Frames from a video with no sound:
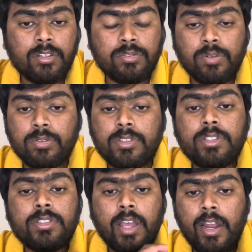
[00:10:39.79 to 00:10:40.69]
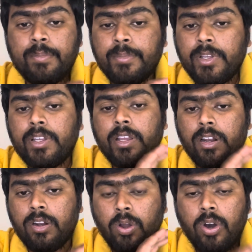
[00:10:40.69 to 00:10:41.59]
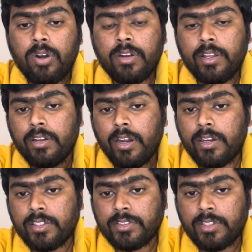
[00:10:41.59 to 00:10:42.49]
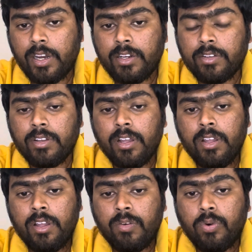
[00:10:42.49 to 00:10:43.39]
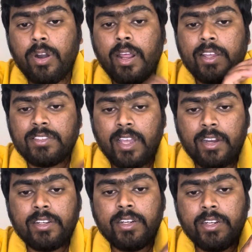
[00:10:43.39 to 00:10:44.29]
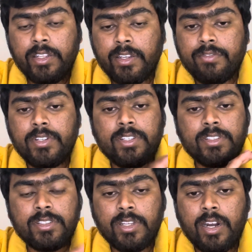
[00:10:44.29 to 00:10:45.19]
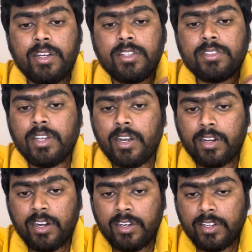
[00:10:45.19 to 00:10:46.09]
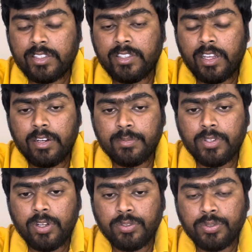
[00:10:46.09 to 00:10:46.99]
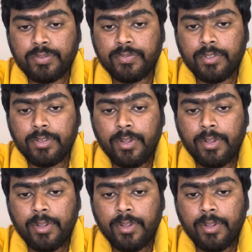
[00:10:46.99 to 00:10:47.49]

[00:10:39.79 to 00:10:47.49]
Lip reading: So this helped me a lot in understanding what exactly DFDs, ERDs, and in context diagrams are used for.